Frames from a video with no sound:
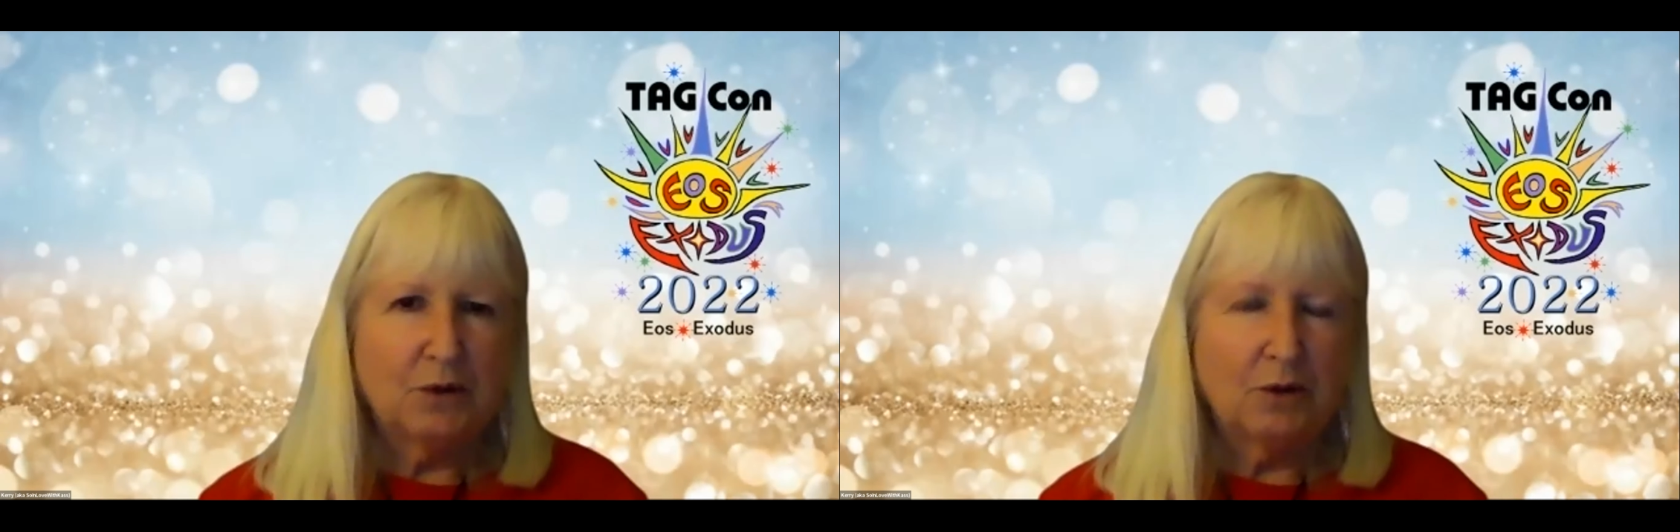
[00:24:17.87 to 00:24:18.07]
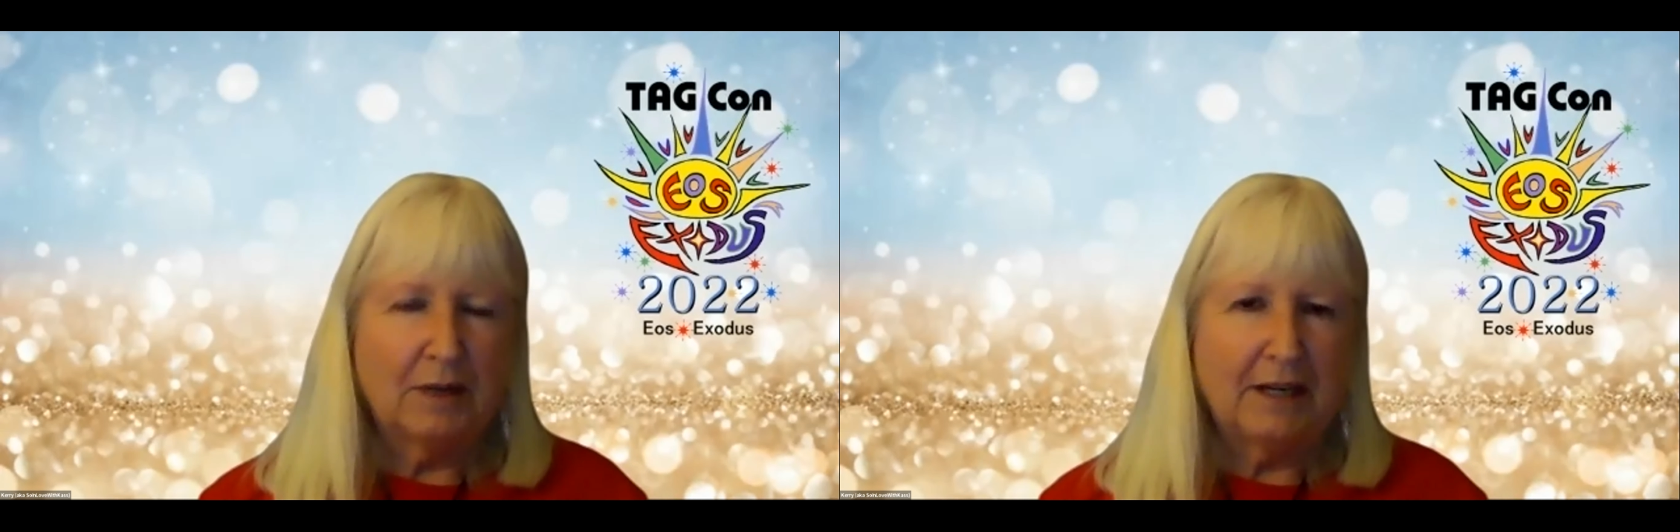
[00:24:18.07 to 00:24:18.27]

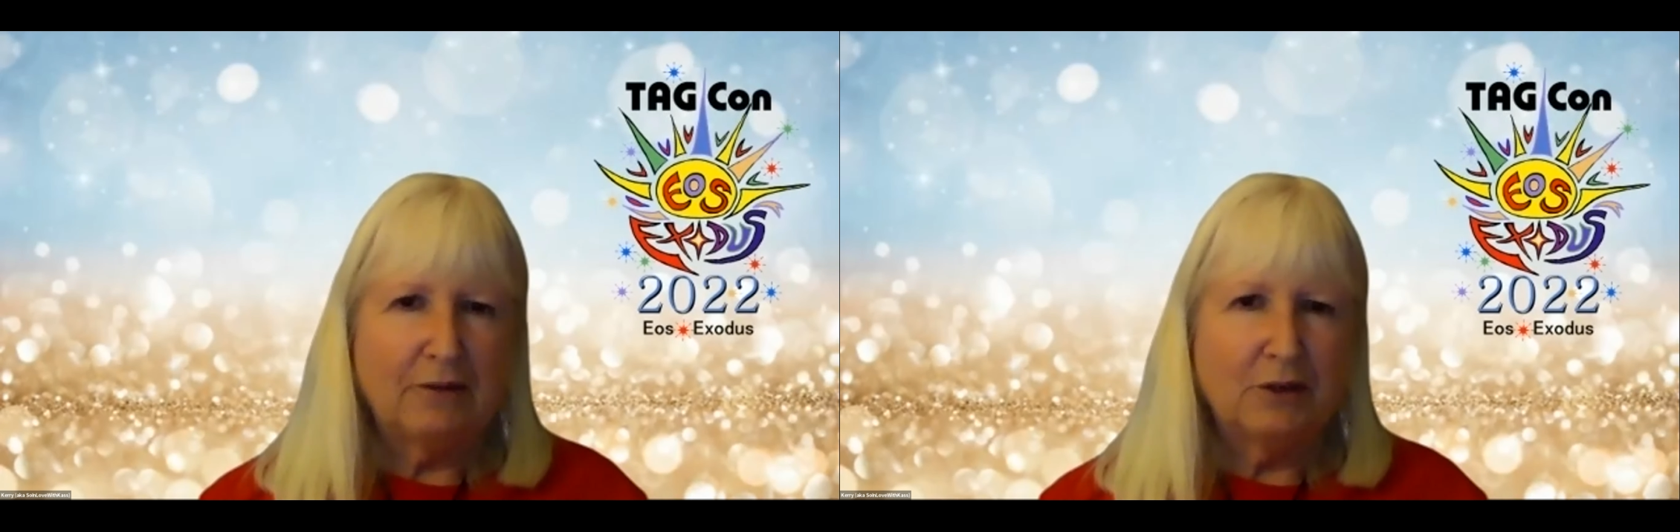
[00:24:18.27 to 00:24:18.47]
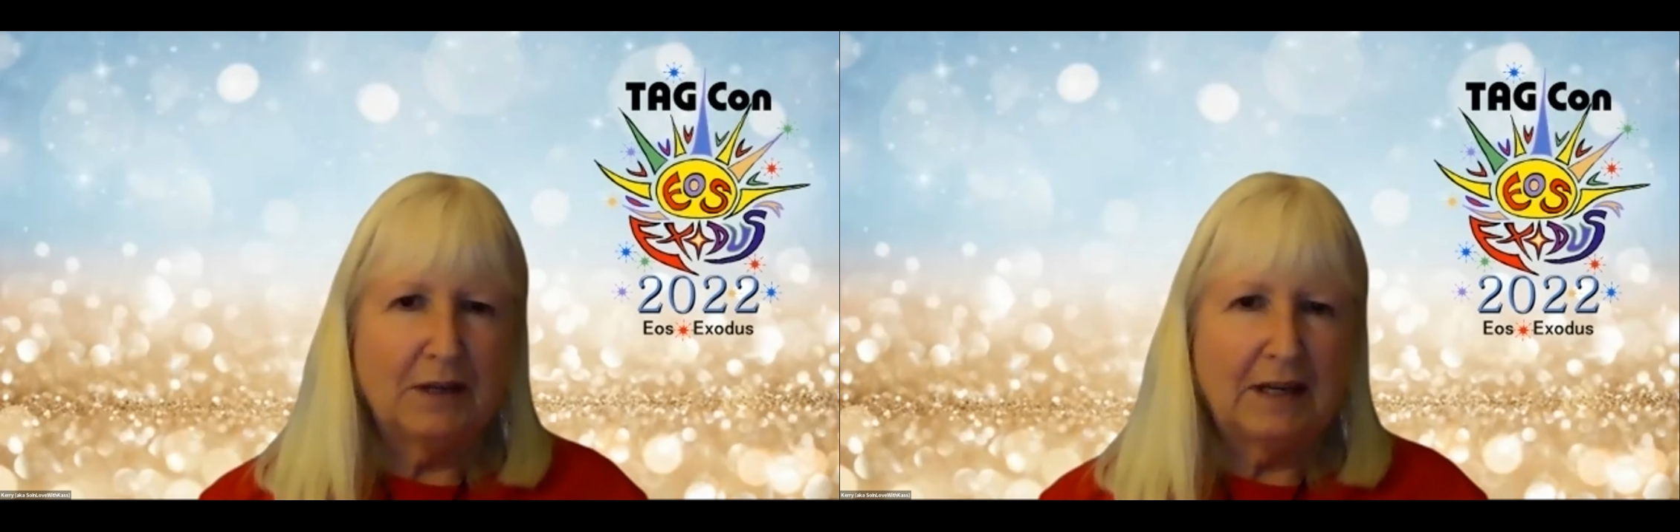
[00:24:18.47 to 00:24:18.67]
or
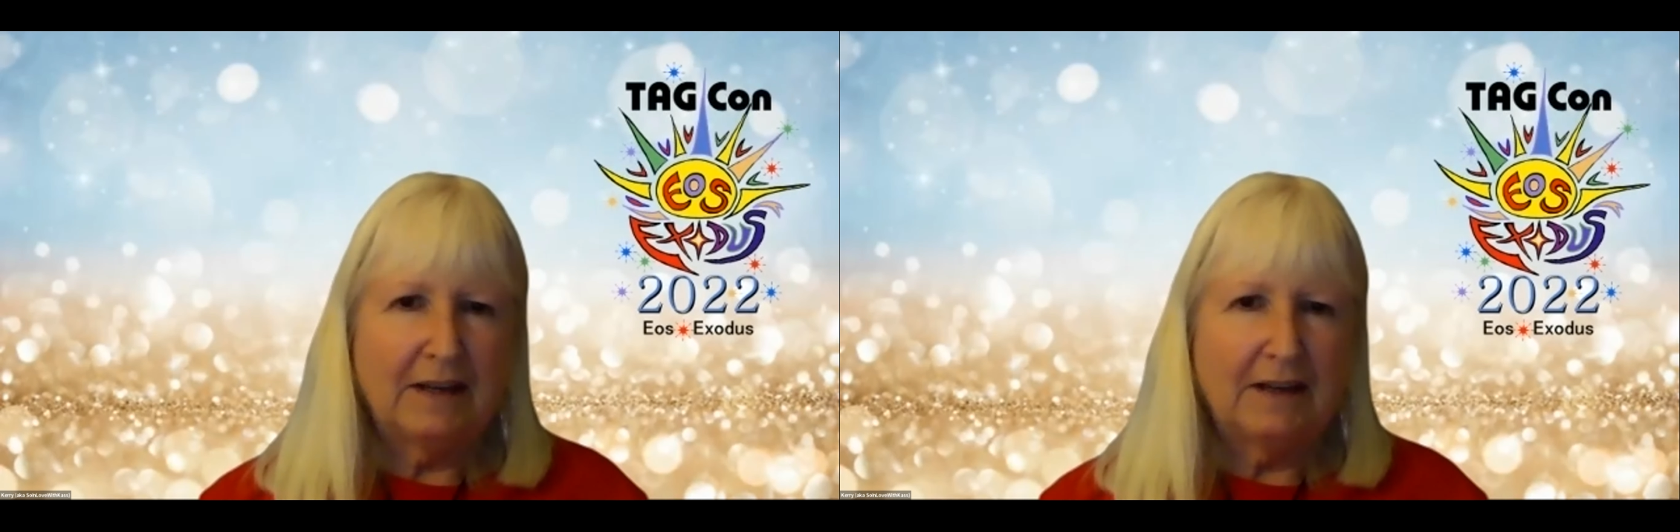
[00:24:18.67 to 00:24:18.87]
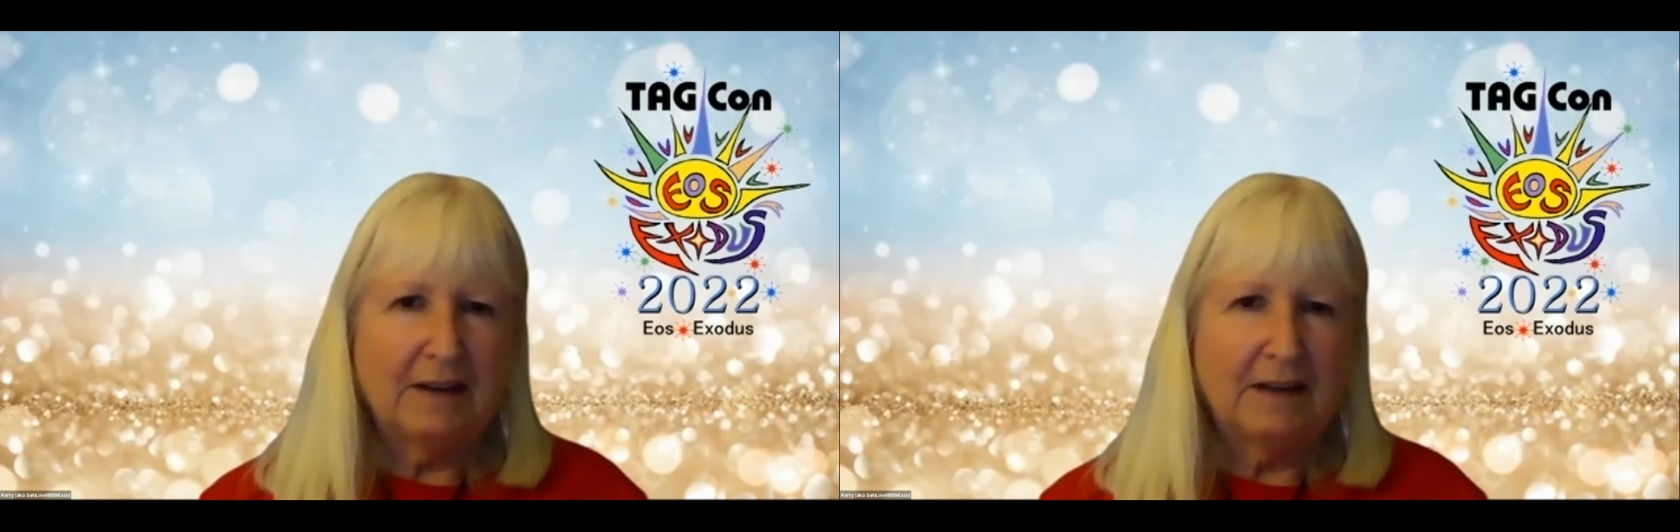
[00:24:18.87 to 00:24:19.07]
whatever.
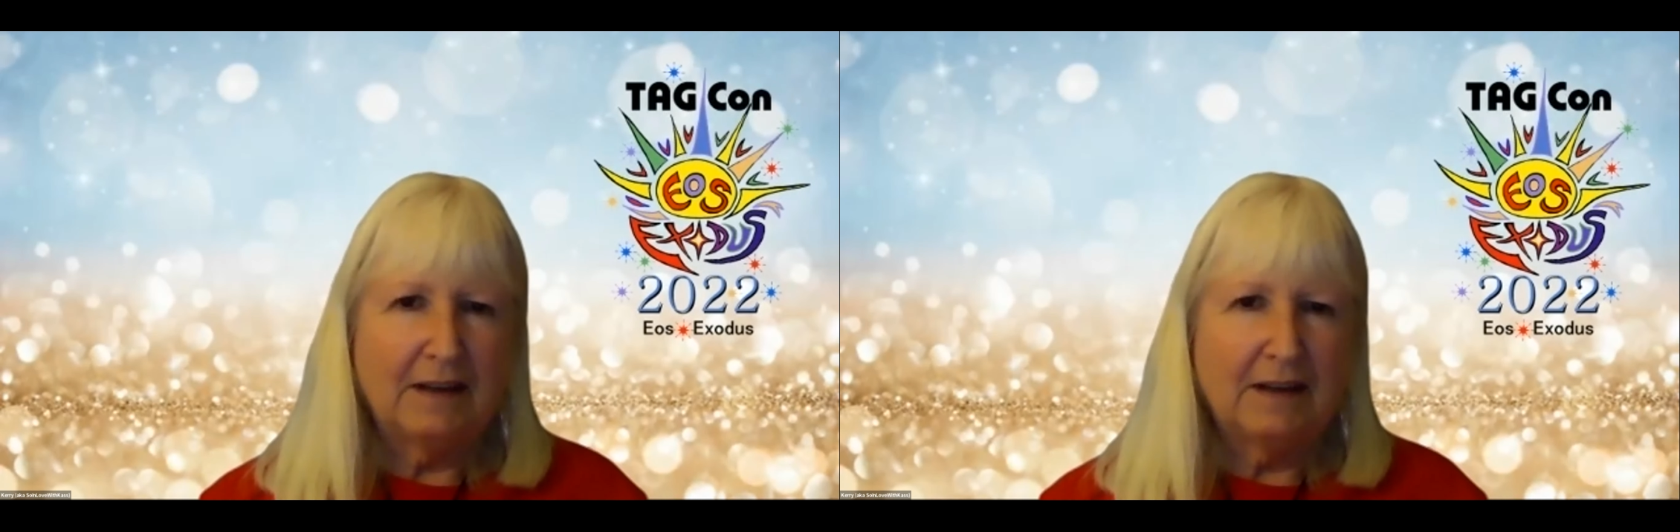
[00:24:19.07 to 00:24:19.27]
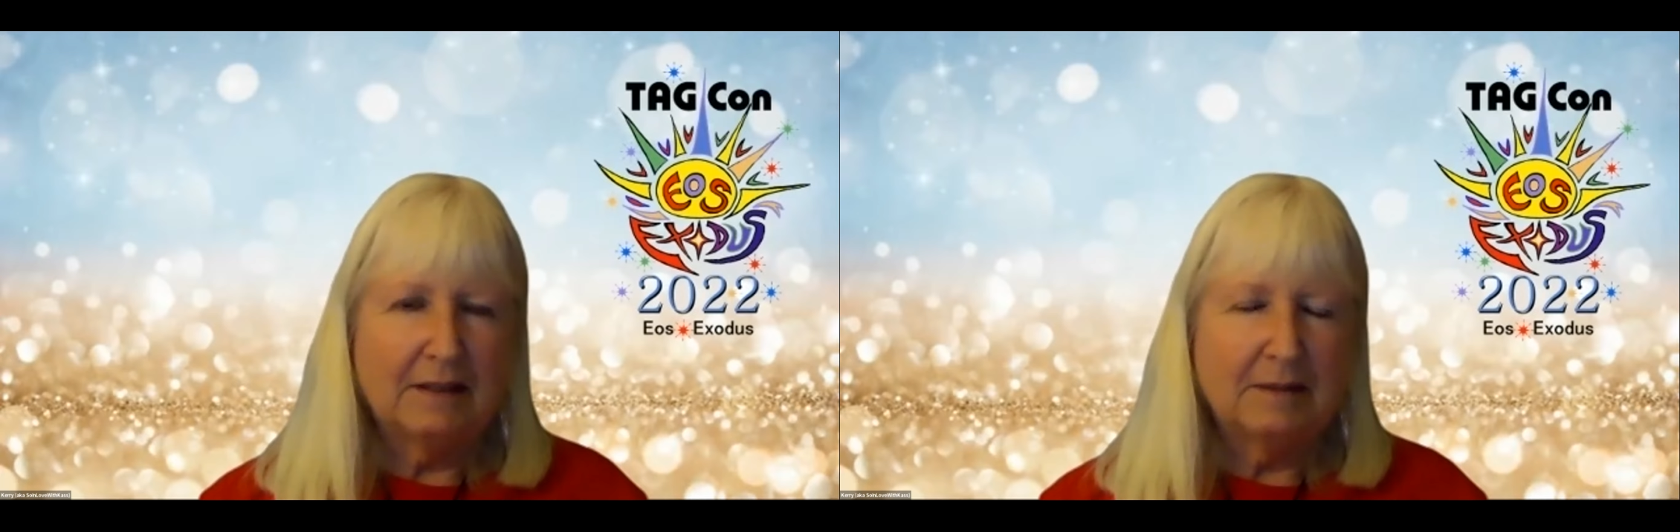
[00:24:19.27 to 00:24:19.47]
And, I think
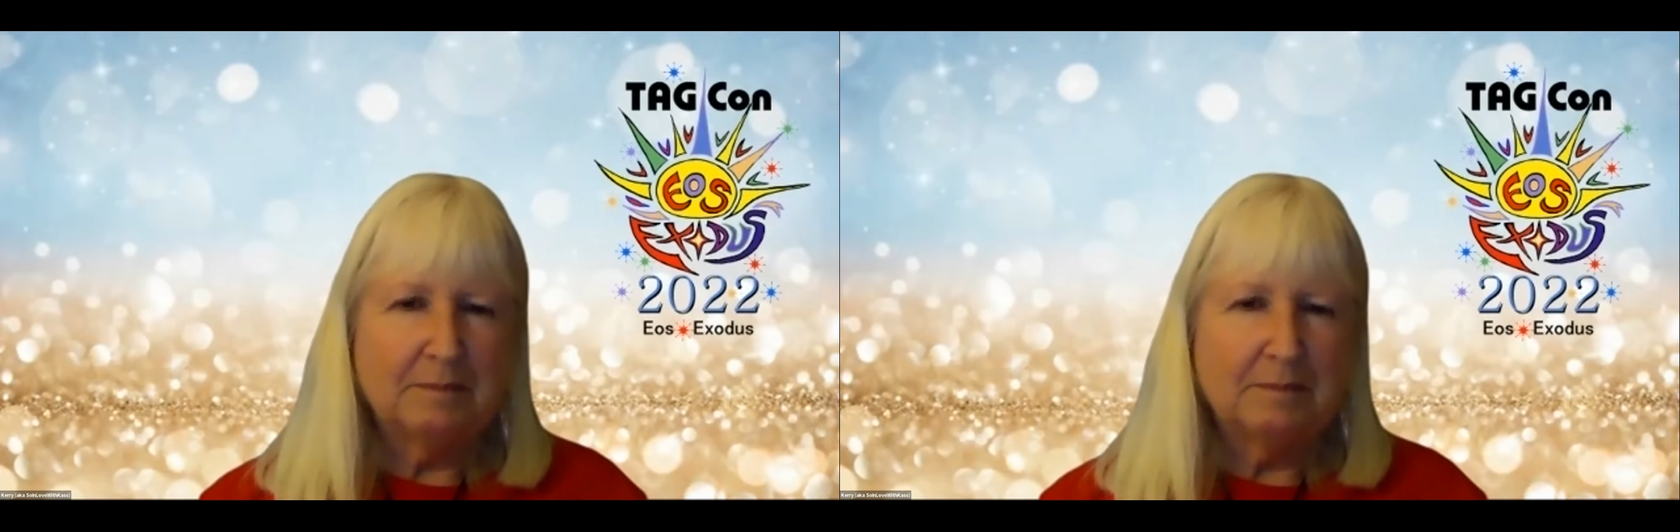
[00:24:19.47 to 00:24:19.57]
that's